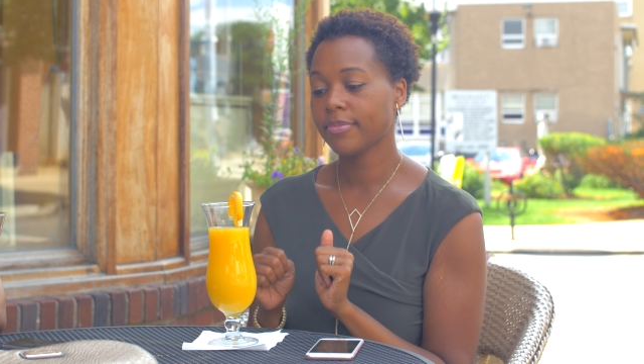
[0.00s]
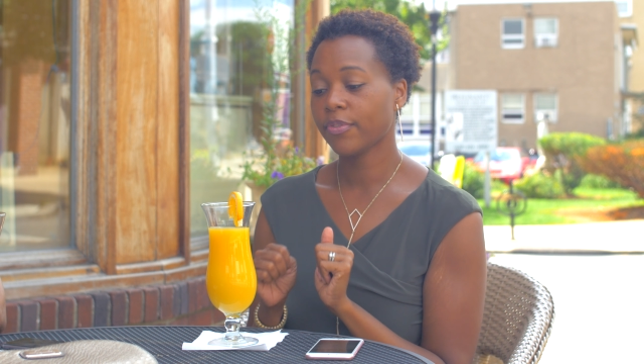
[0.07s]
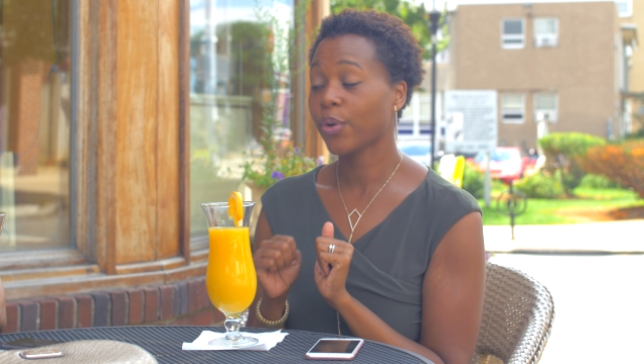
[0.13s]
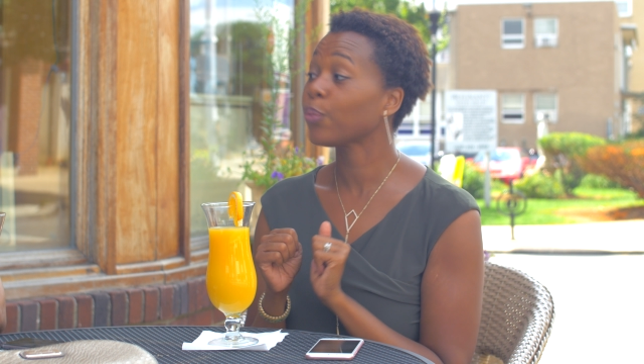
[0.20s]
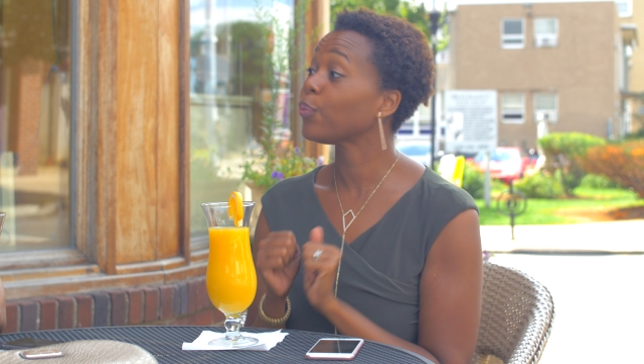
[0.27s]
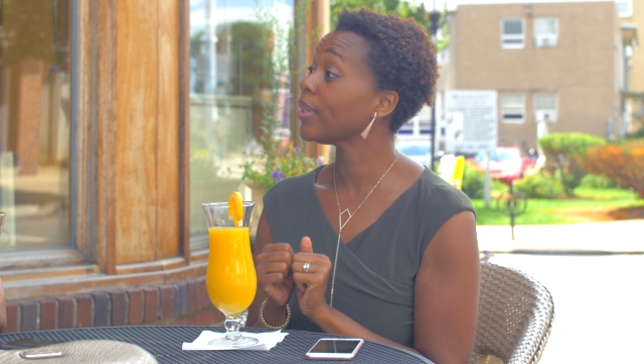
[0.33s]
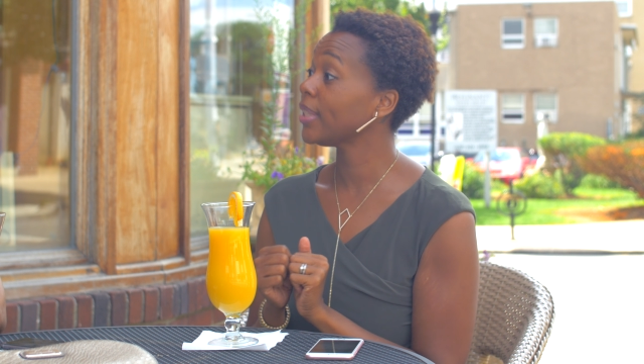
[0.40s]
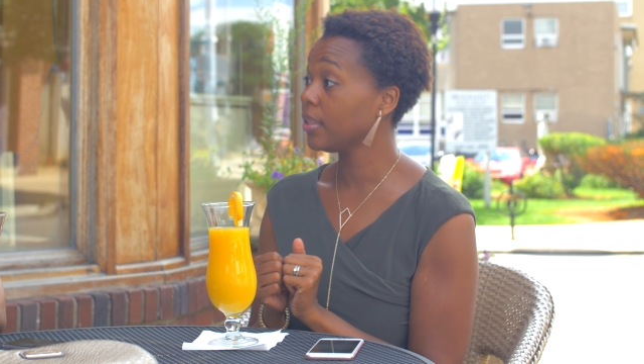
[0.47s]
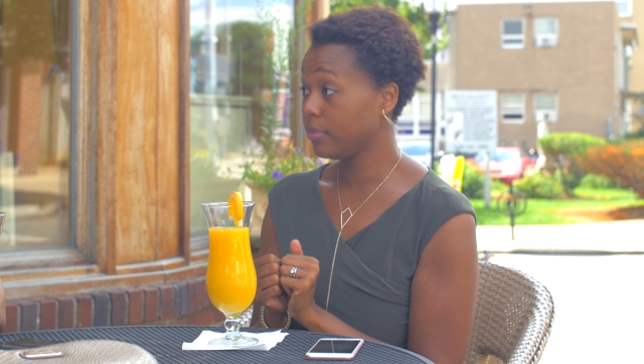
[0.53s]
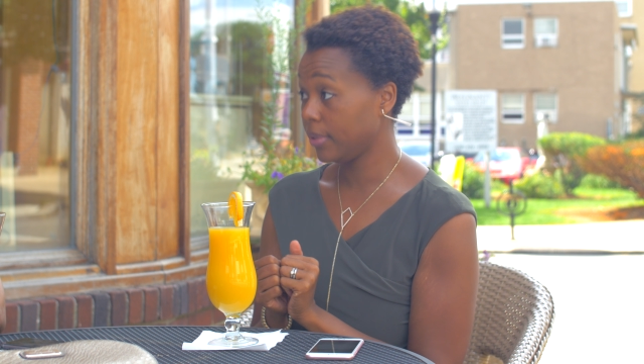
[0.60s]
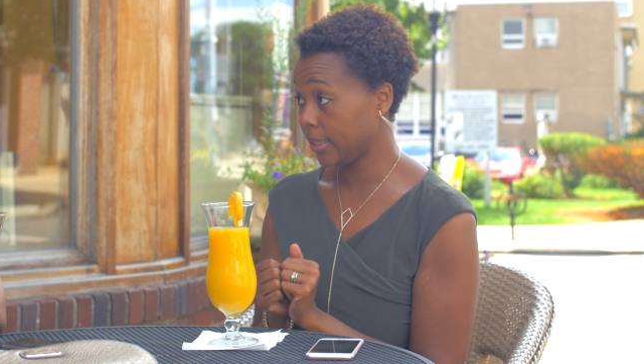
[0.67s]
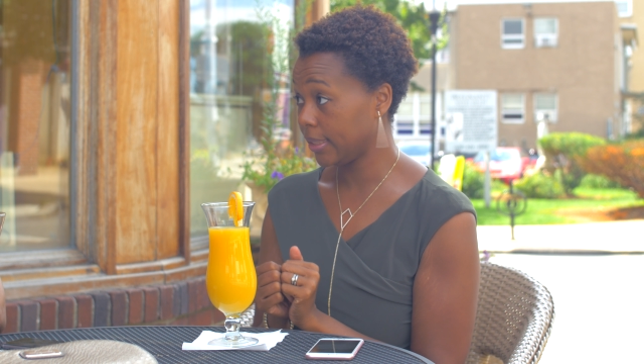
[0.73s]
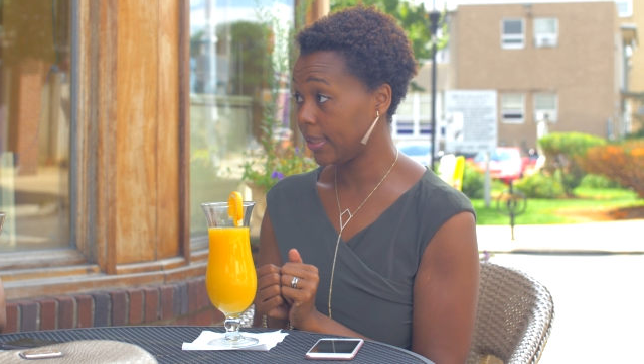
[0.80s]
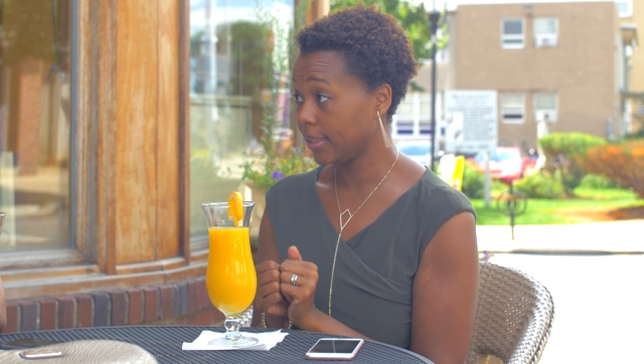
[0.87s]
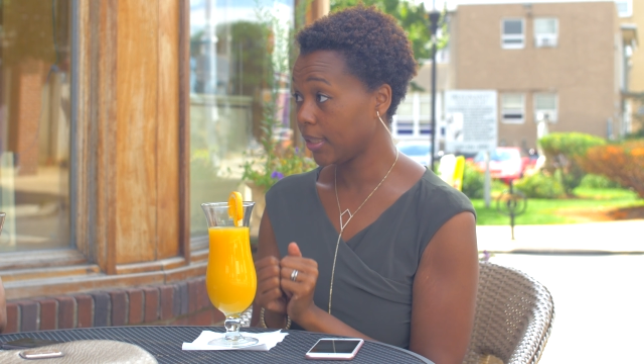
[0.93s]
for a really,
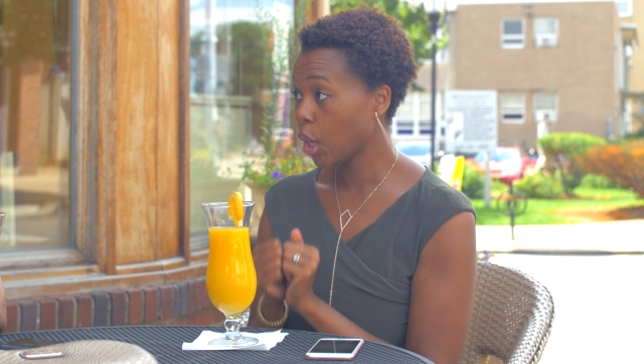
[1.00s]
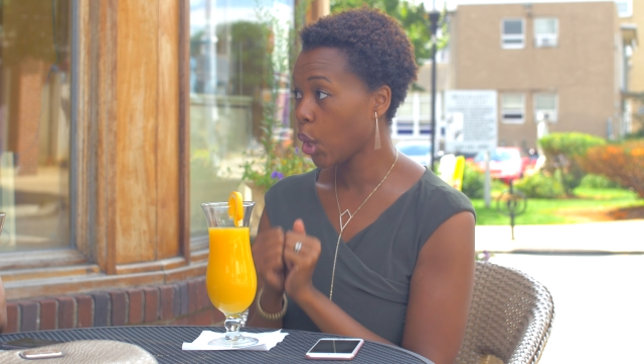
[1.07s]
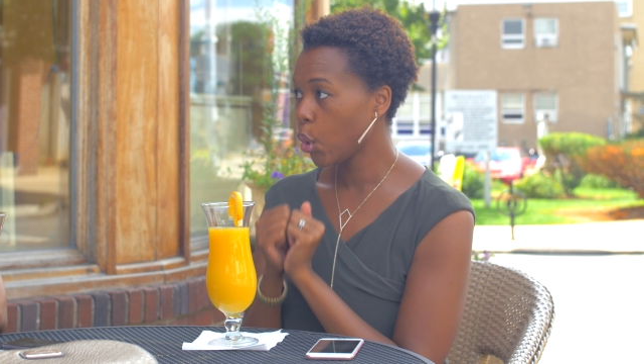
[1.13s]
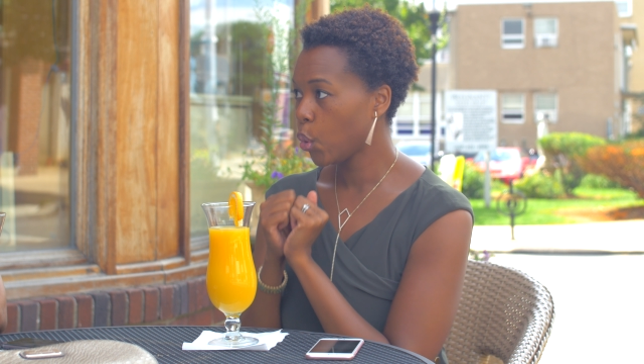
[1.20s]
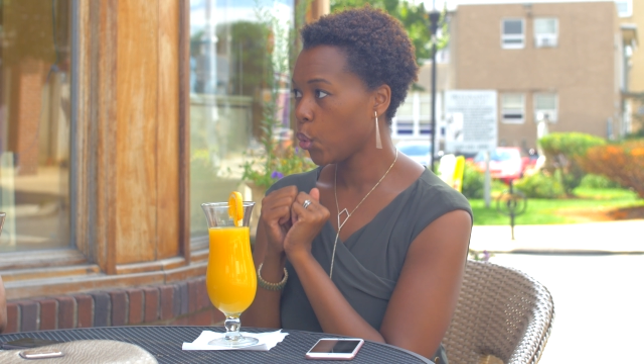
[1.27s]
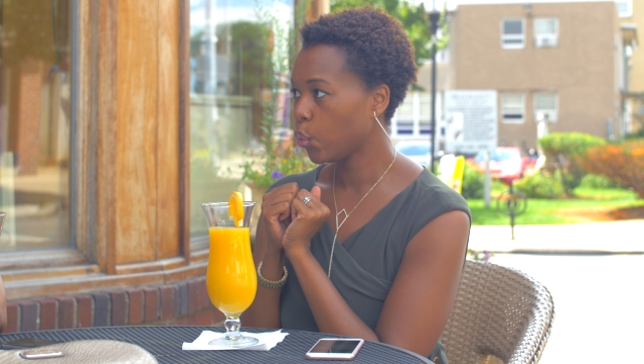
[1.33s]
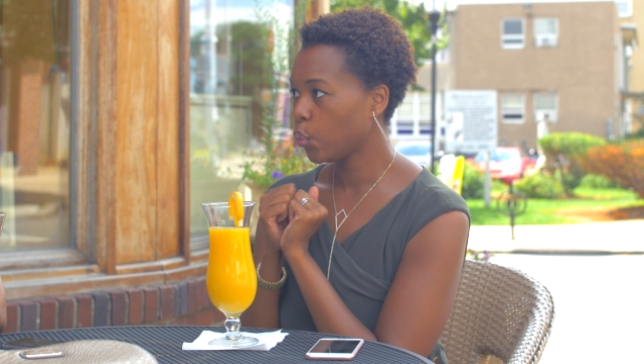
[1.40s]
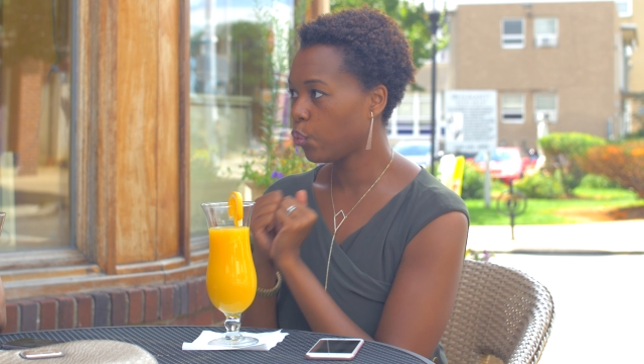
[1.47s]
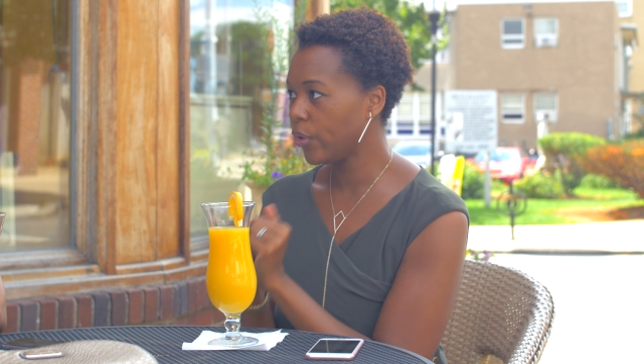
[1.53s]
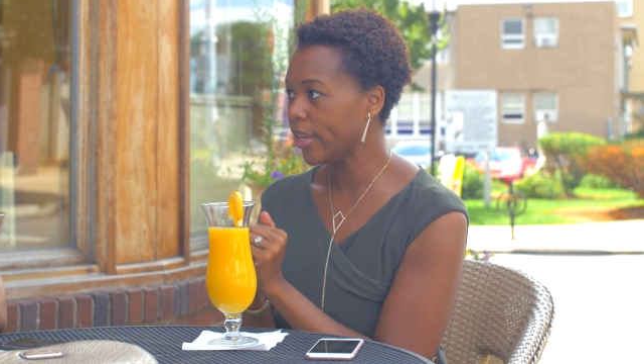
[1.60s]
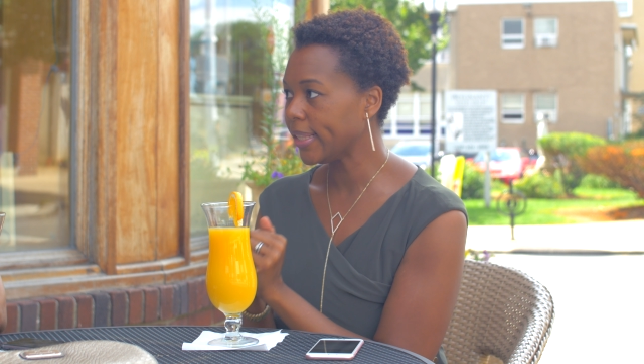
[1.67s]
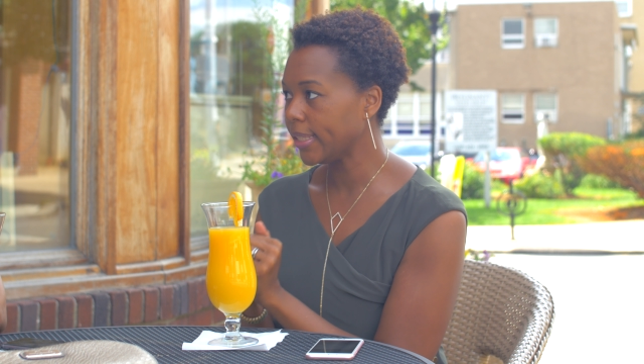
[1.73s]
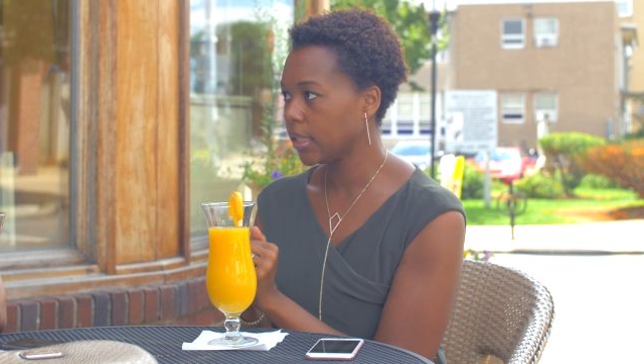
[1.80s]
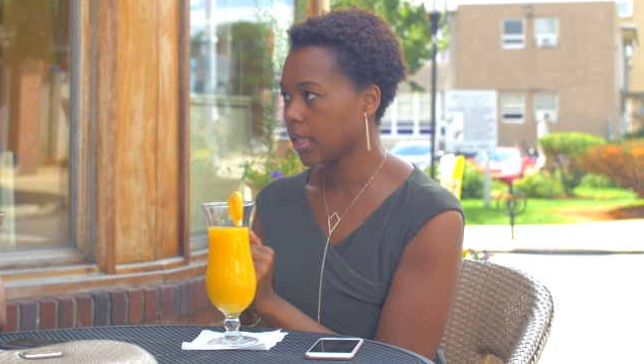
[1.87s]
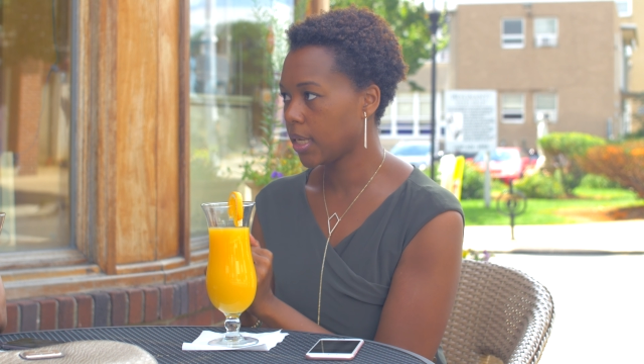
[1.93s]
really,
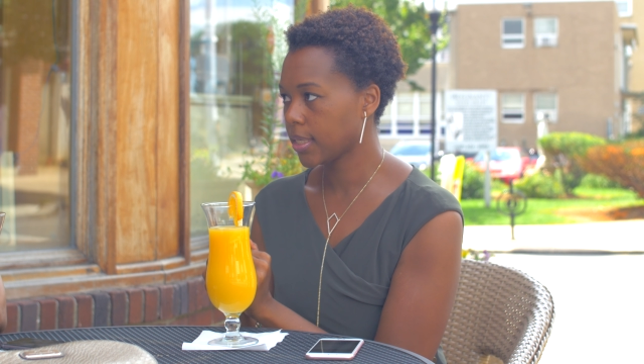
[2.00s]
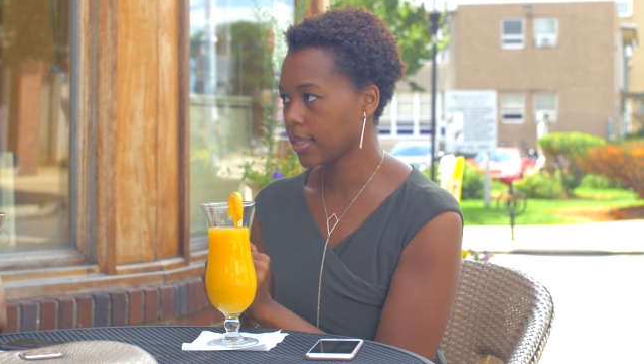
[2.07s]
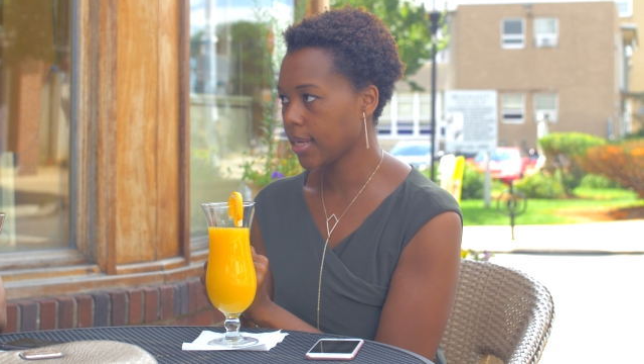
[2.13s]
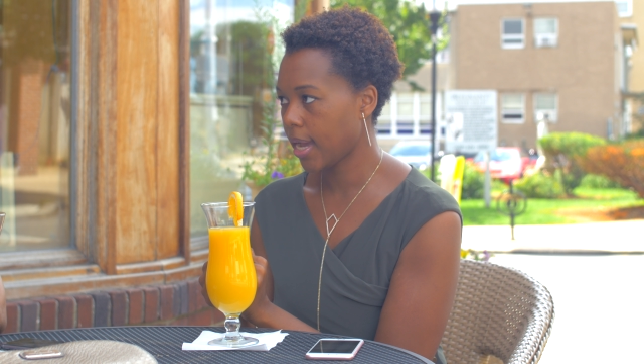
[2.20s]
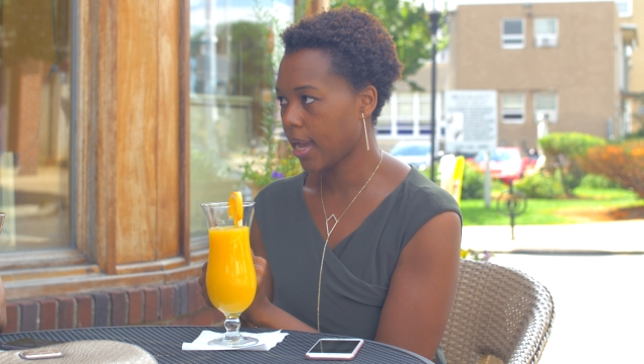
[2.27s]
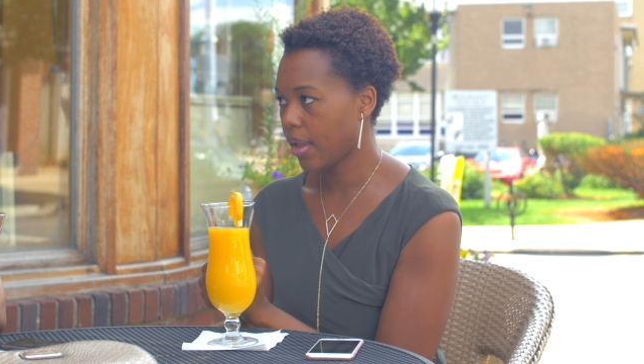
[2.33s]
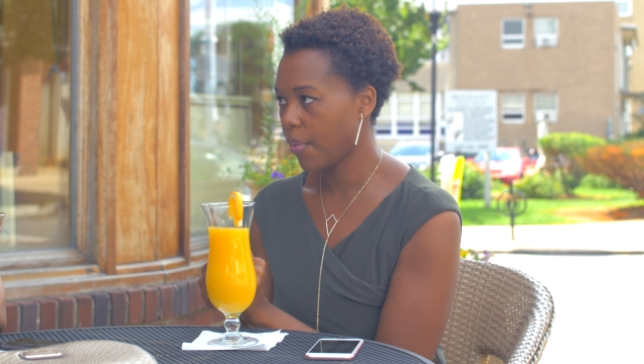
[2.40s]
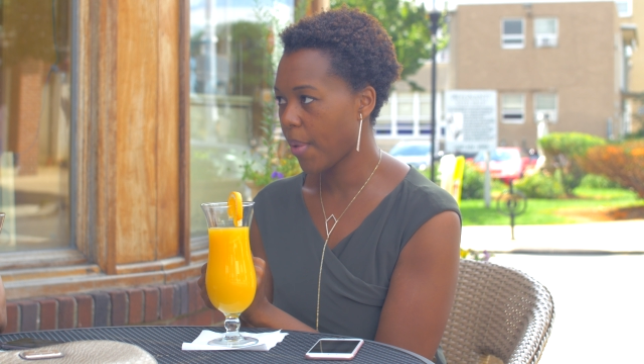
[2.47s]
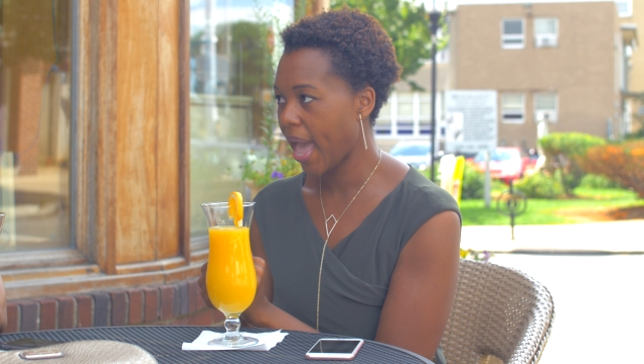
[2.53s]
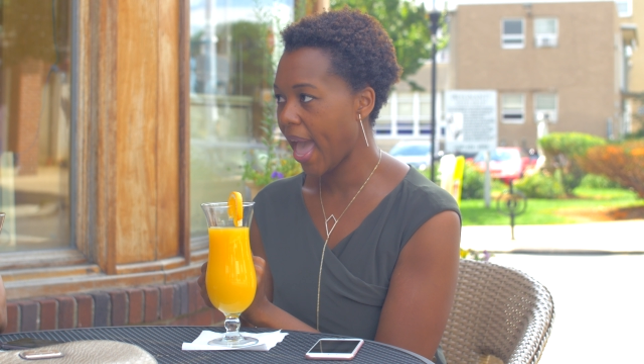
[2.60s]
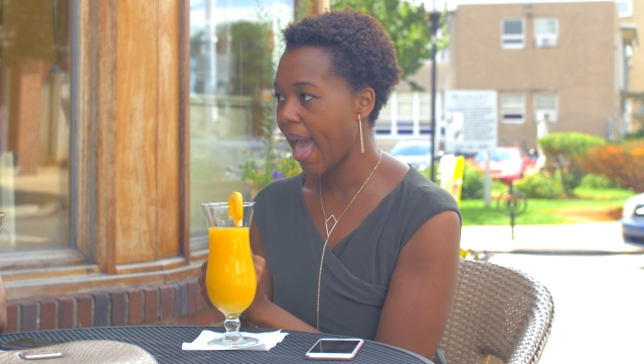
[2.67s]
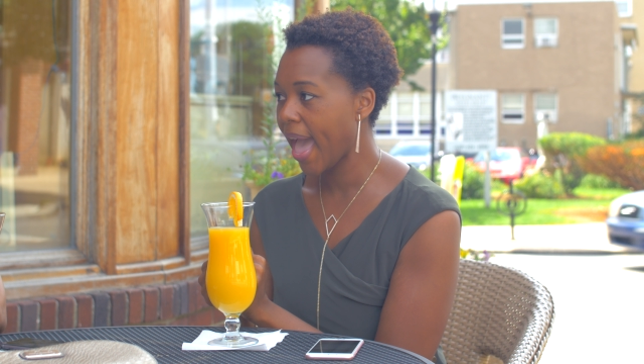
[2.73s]
really long time.